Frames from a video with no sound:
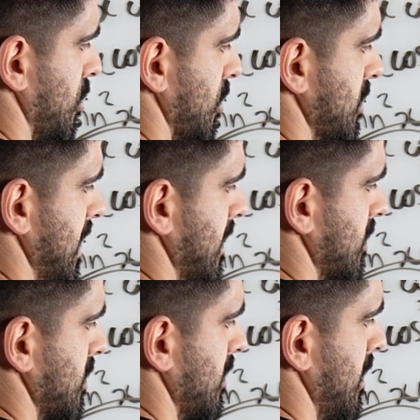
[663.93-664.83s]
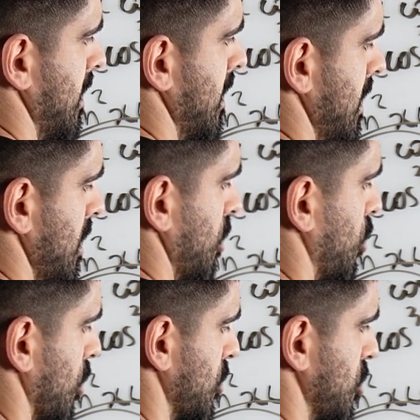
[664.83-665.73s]
cos x.
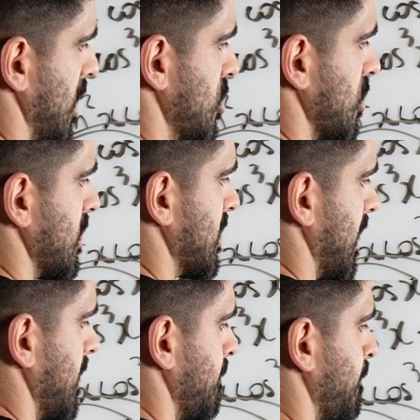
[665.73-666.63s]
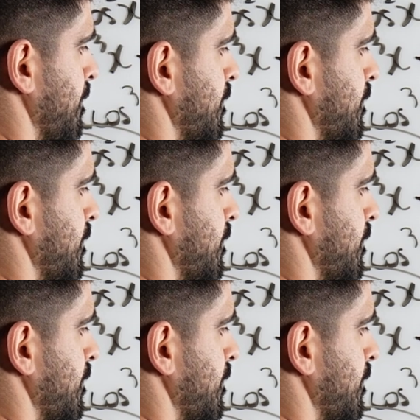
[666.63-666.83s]
Cos changes the sign.